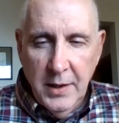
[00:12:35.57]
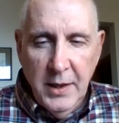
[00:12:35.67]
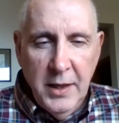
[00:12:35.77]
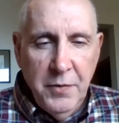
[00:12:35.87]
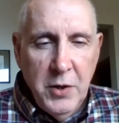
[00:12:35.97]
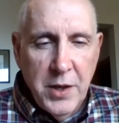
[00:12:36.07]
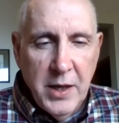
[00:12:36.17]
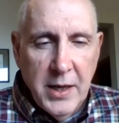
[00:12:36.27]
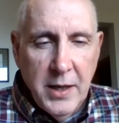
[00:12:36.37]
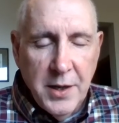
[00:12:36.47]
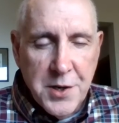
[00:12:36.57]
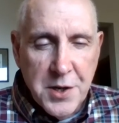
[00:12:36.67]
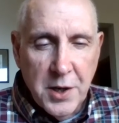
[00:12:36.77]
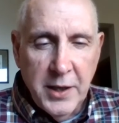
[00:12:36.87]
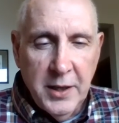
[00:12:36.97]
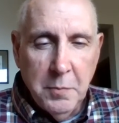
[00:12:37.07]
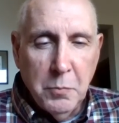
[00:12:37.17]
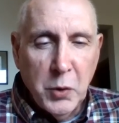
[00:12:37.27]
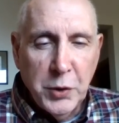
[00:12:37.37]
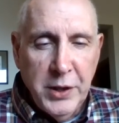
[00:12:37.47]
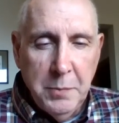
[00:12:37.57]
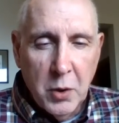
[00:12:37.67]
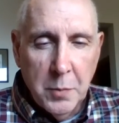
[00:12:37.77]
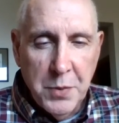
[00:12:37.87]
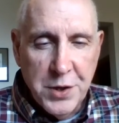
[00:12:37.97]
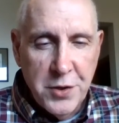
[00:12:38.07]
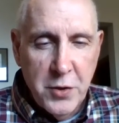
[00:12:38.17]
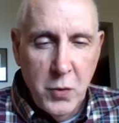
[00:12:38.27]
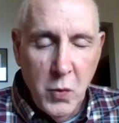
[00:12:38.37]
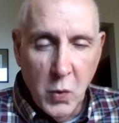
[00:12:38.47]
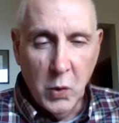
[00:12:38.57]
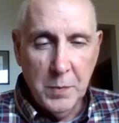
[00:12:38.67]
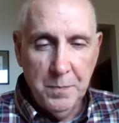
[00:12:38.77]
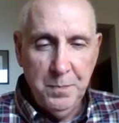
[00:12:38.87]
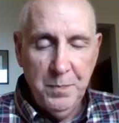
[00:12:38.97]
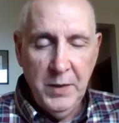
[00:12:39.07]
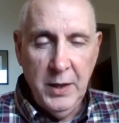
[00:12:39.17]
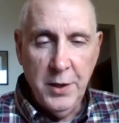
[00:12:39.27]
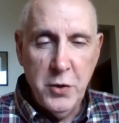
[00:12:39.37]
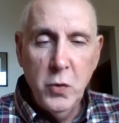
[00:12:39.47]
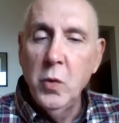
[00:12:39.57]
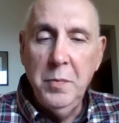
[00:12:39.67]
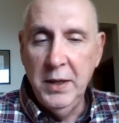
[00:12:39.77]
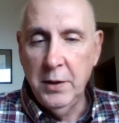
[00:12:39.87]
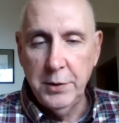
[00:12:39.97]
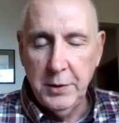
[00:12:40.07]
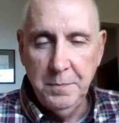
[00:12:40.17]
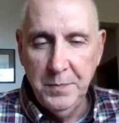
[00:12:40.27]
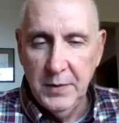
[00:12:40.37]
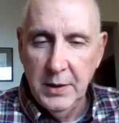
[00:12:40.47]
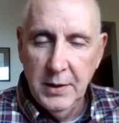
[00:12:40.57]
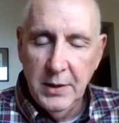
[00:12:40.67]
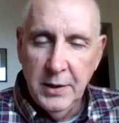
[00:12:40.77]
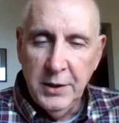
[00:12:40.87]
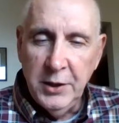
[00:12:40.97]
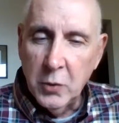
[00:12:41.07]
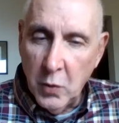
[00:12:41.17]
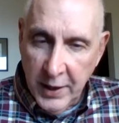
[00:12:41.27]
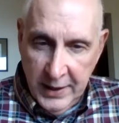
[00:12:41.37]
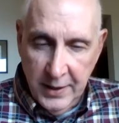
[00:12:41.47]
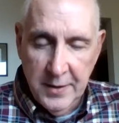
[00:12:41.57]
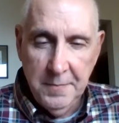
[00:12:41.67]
If you're thinking this is like a multi-purpose tool in a tool belt, you're right.